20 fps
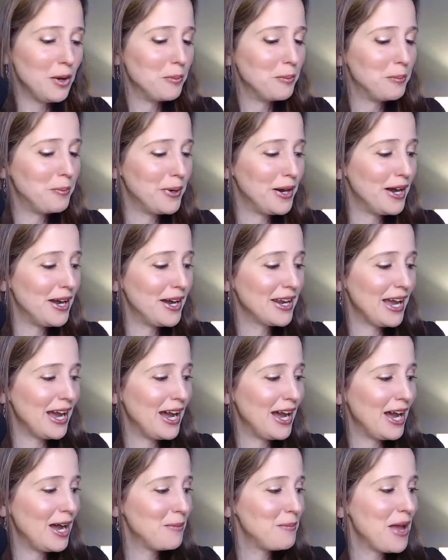But
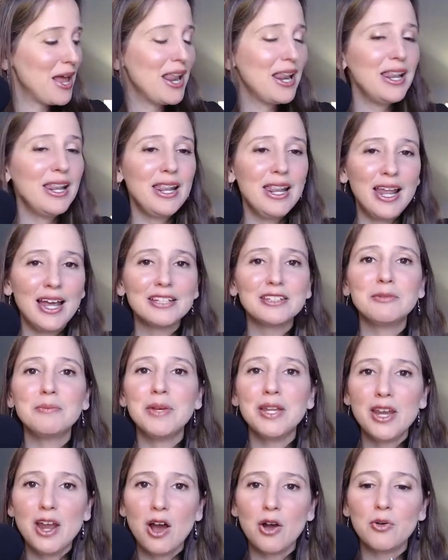let
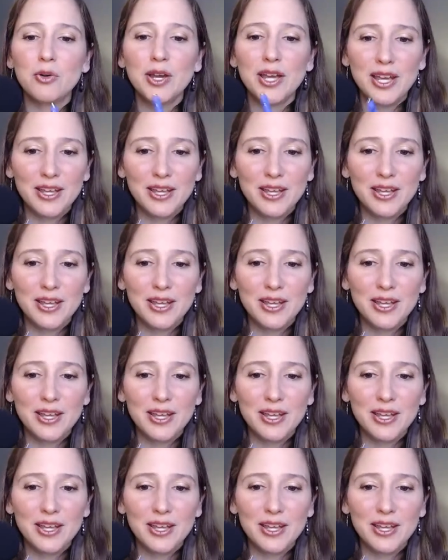me know